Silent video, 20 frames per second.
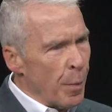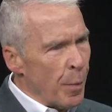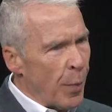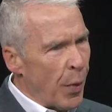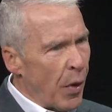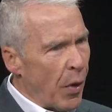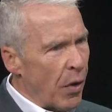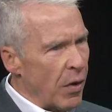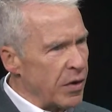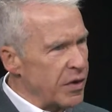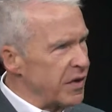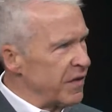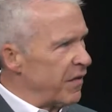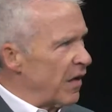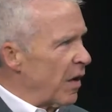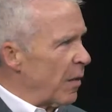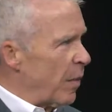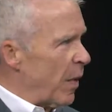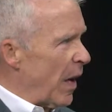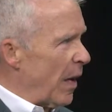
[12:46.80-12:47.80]
parts of
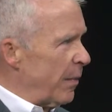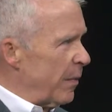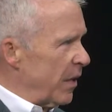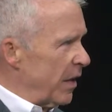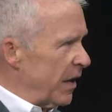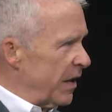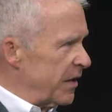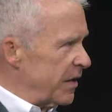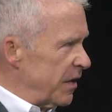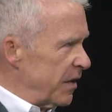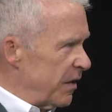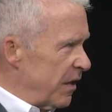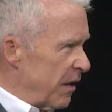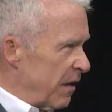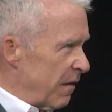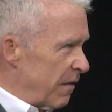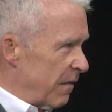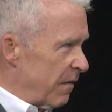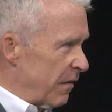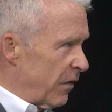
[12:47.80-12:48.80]
our population that
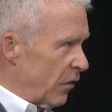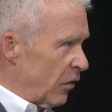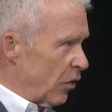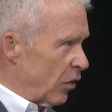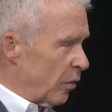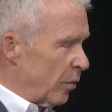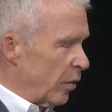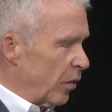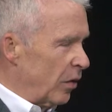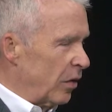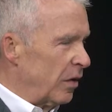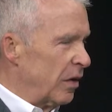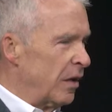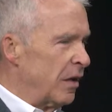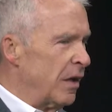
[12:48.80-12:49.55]
are vulnerable,